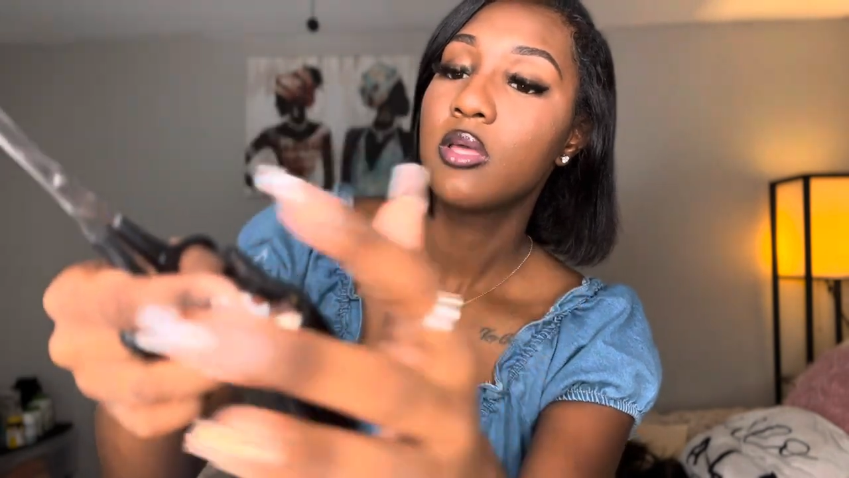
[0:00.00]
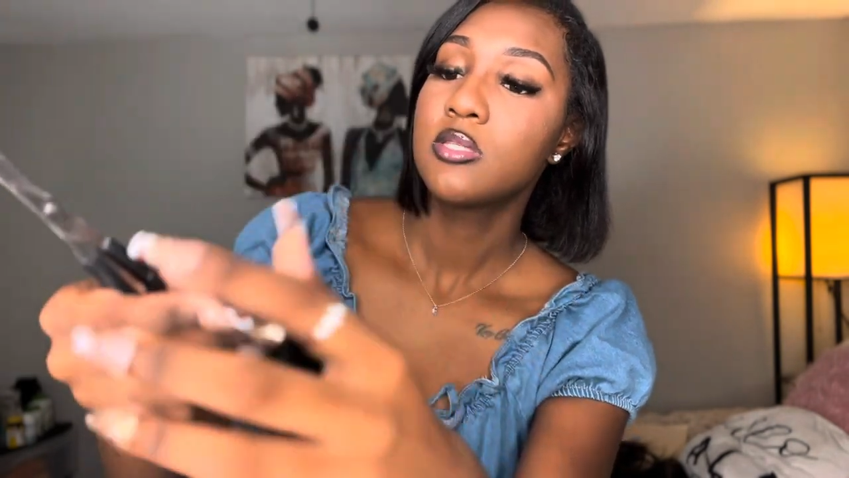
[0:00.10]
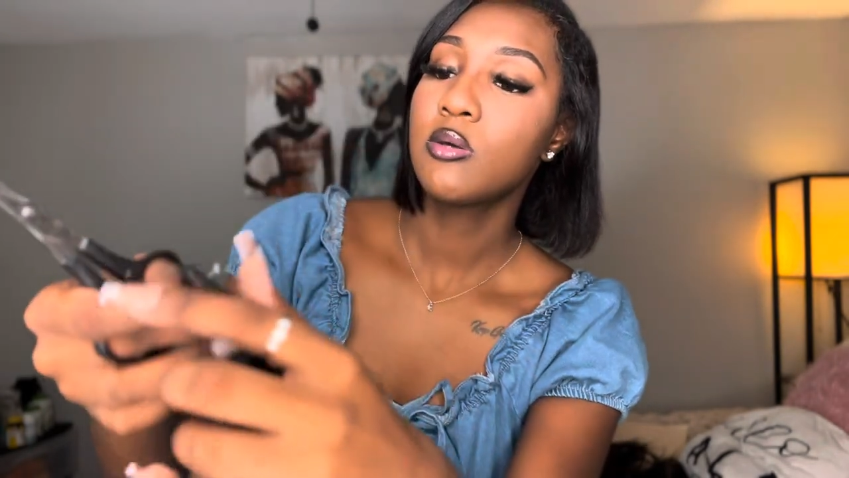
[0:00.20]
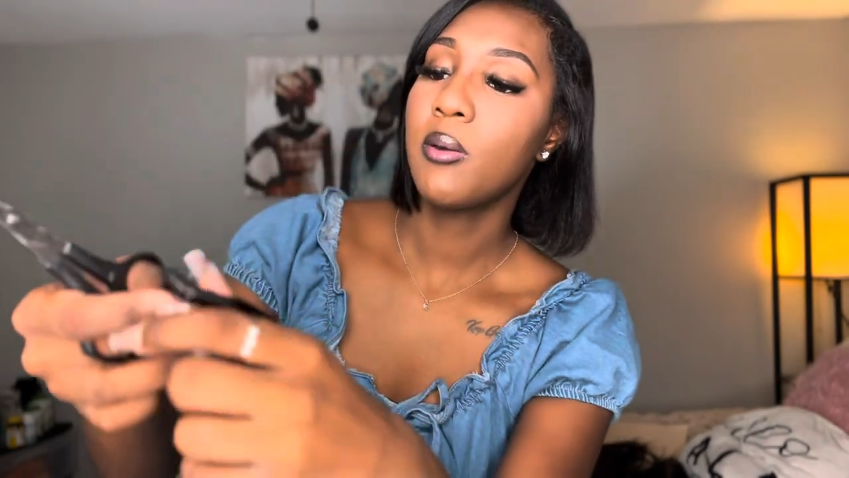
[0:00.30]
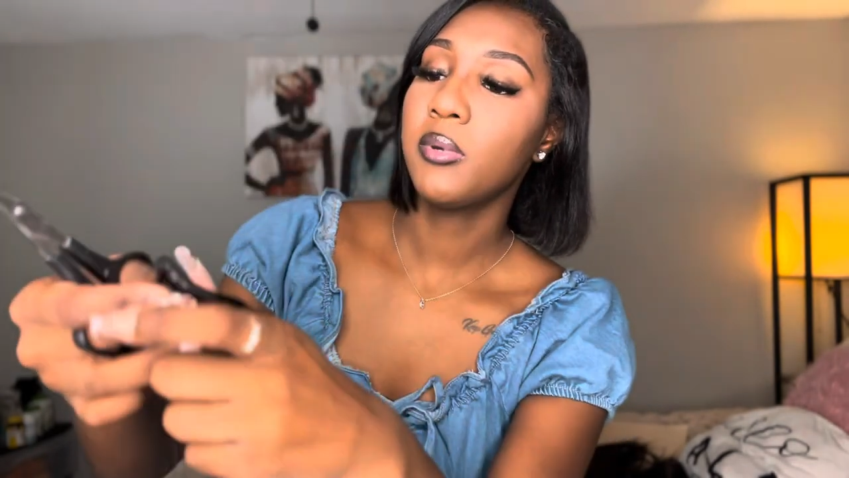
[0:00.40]

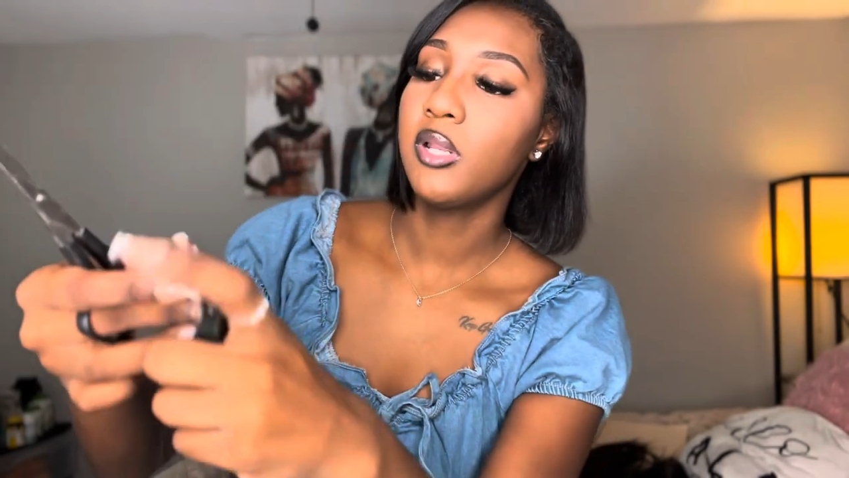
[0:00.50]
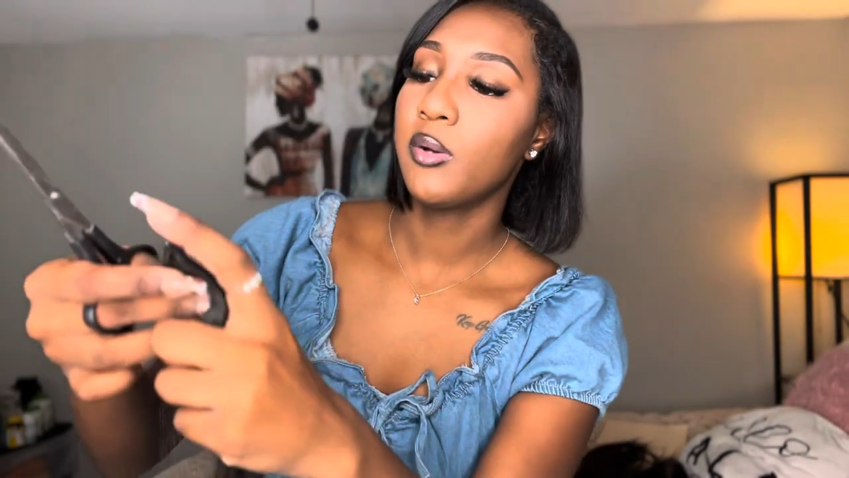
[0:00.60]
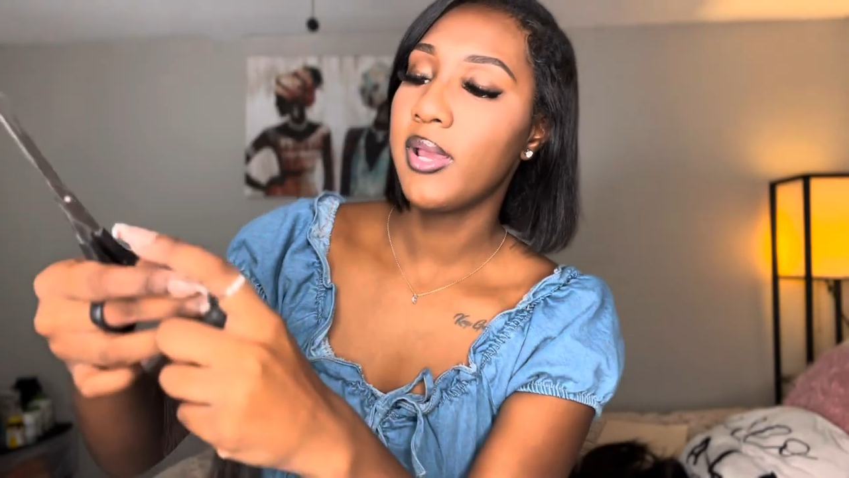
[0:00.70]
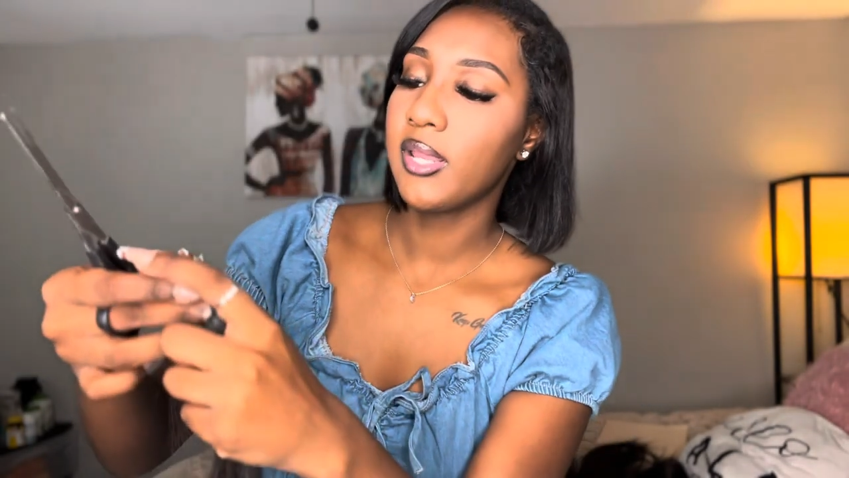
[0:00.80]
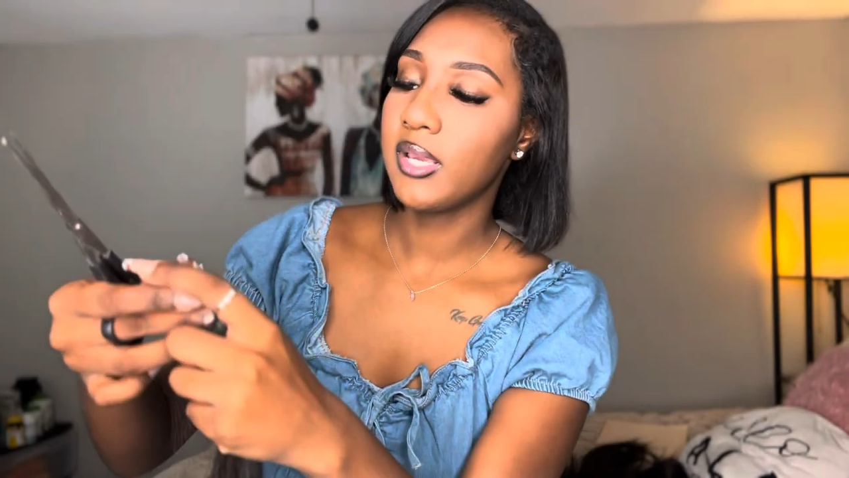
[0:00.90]
So I'm gonna go
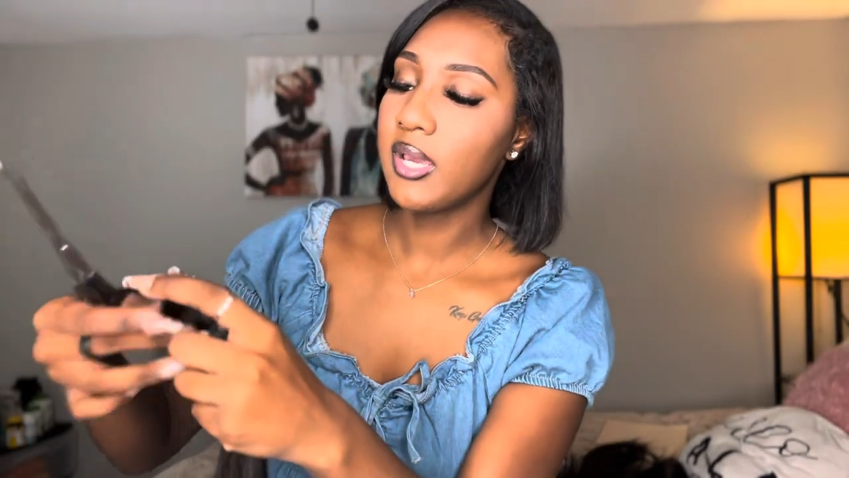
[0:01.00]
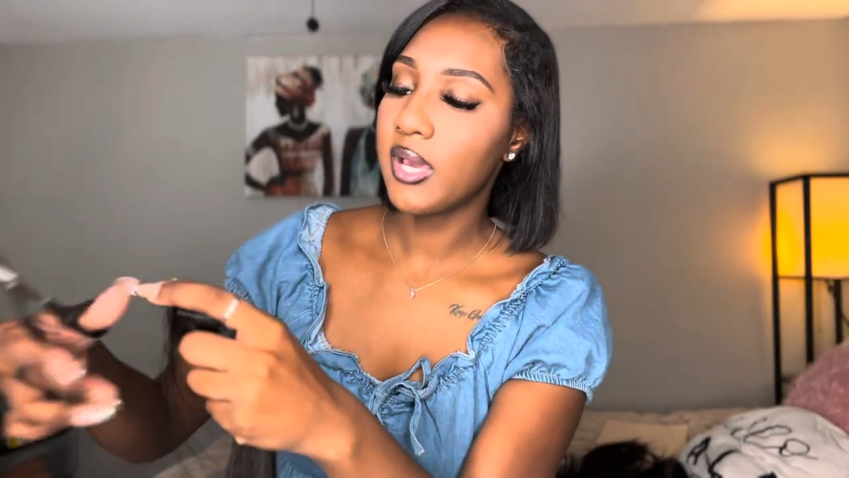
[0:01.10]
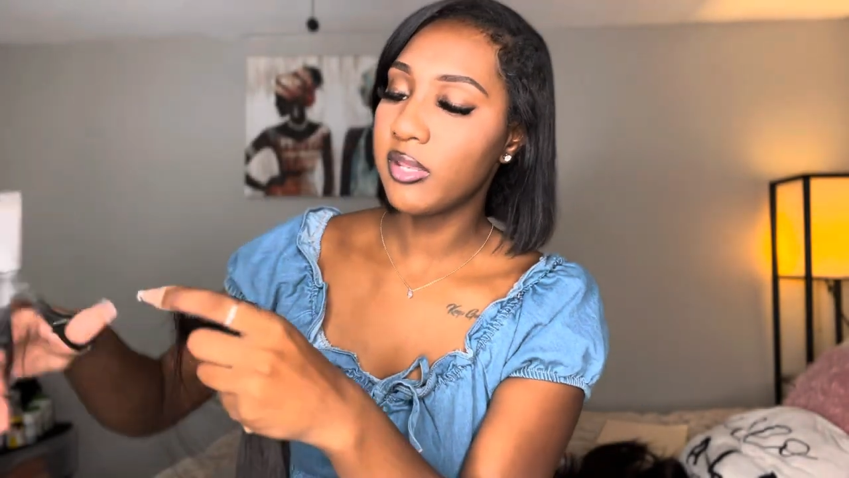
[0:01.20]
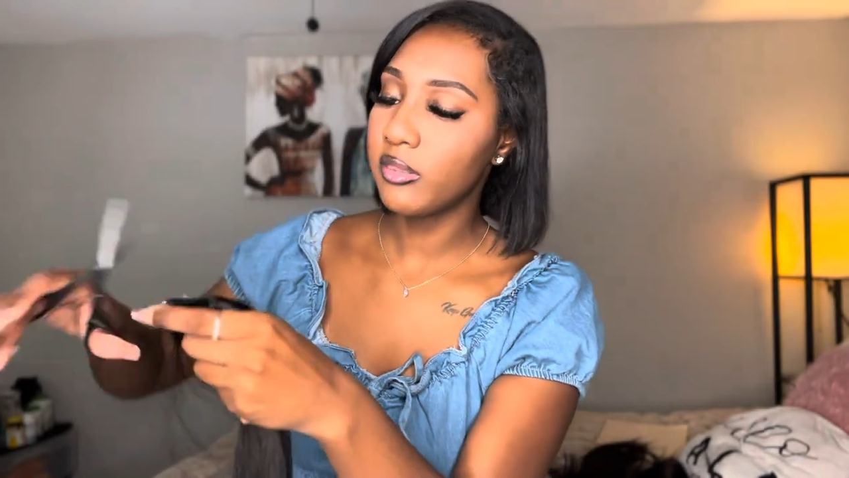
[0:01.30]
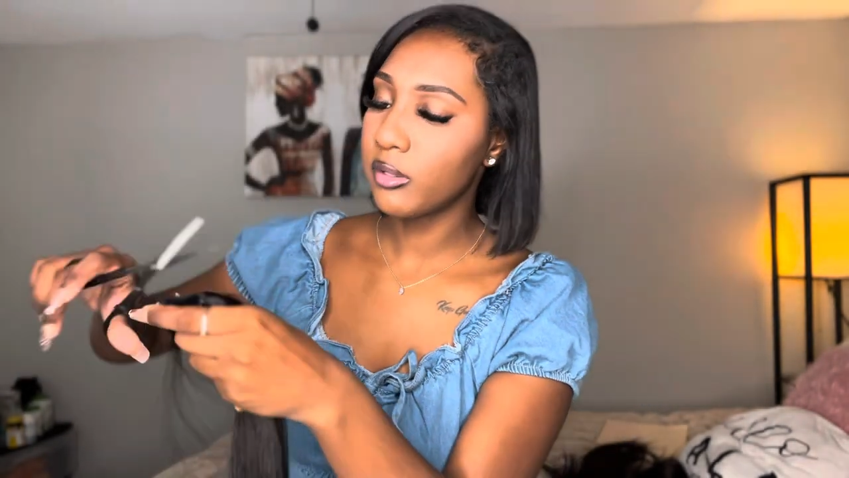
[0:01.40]
ahead and
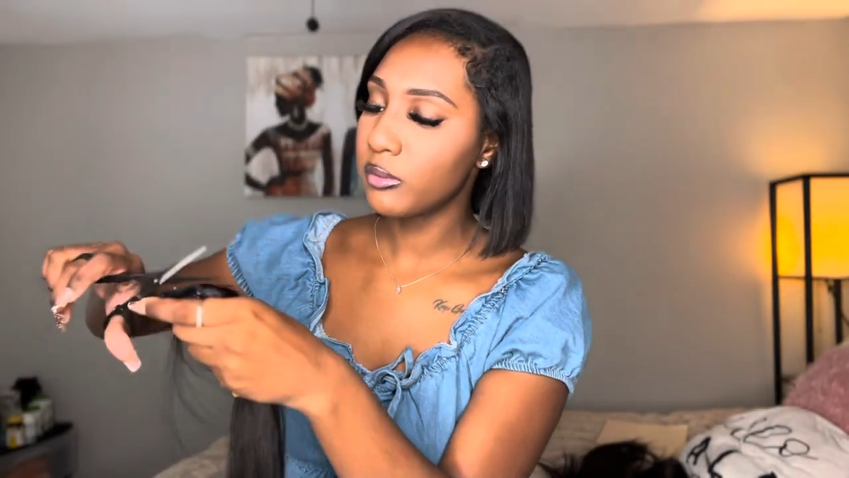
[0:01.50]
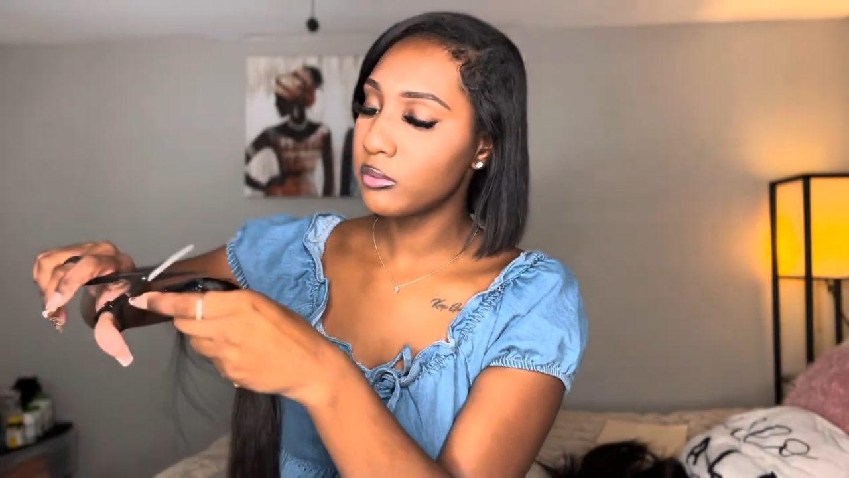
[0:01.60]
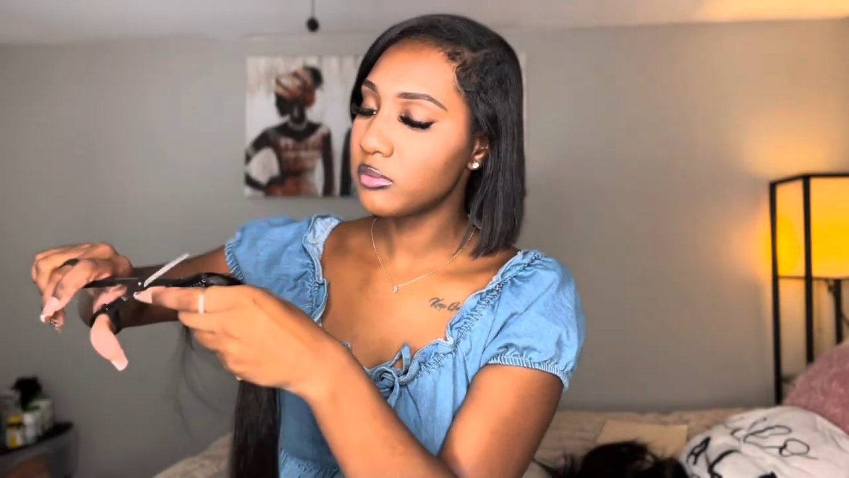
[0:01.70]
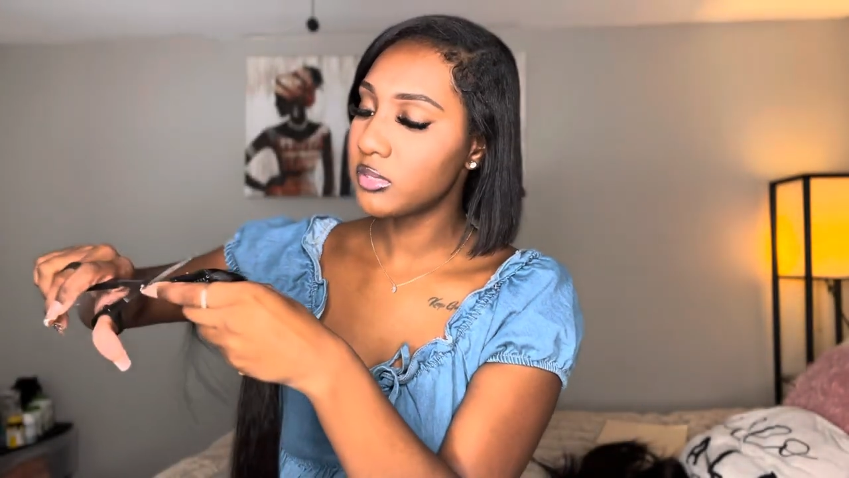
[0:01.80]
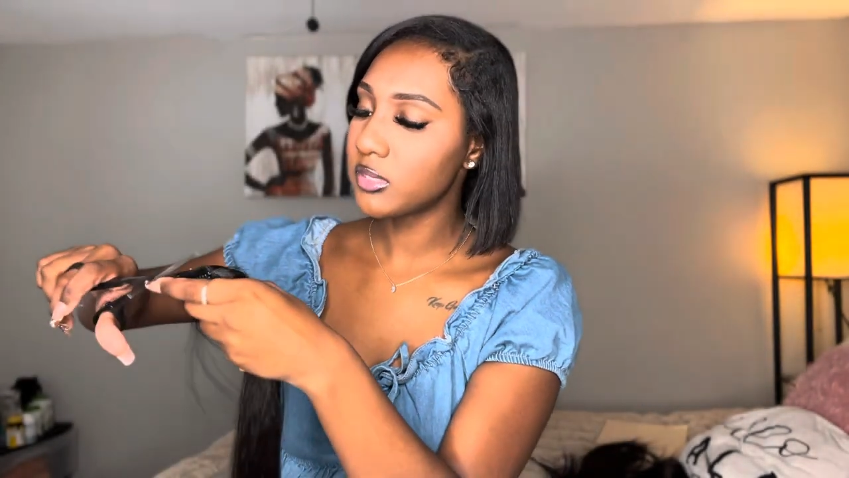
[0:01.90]
cut
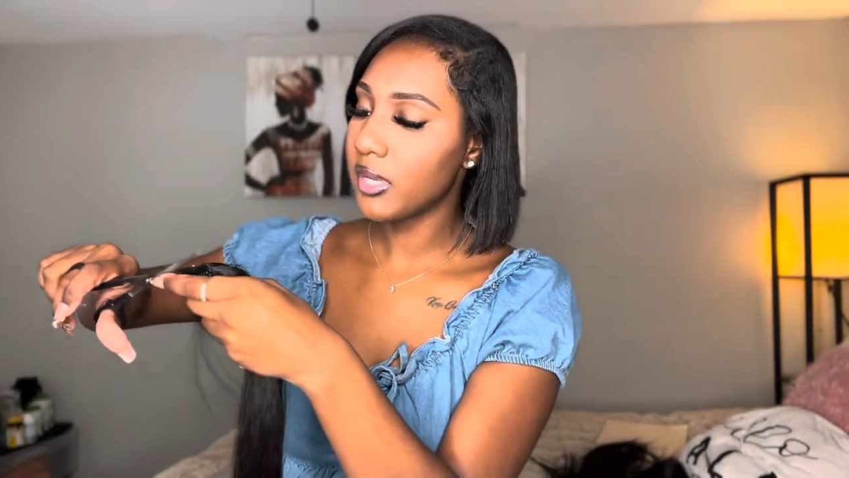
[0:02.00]
those.